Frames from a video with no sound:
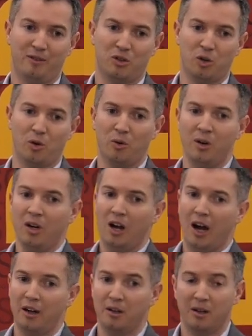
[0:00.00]
So
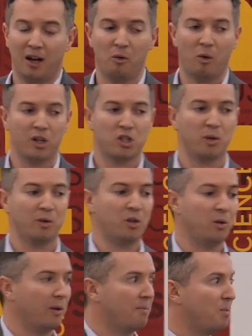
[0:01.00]
I want to share with
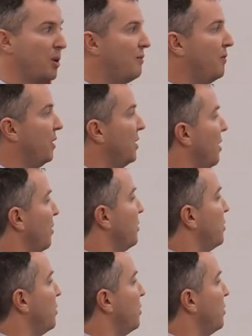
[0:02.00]
you a brief video